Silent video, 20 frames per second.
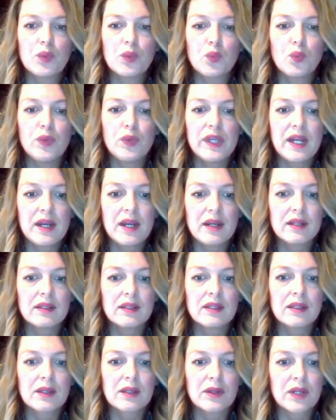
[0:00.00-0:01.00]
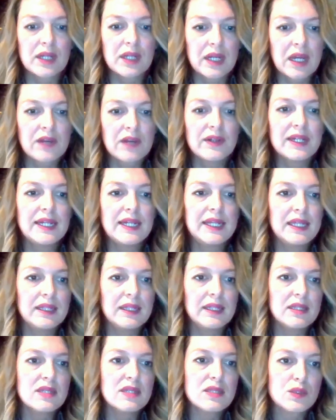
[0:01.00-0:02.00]
we are currently
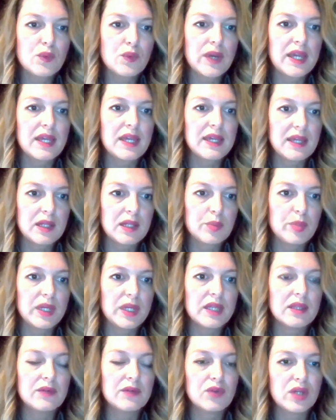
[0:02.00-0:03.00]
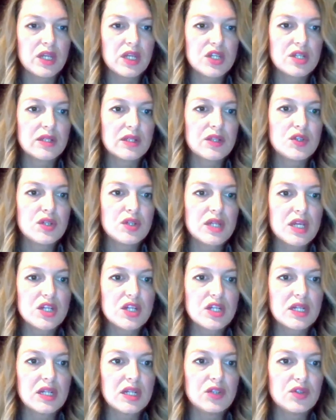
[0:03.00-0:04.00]
in this way helping the Vocational
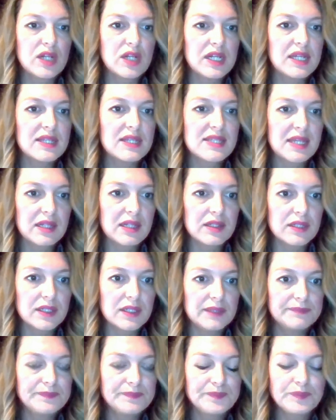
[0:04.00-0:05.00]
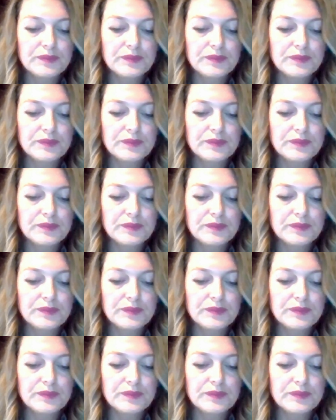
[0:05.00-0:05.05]
Education and Training Center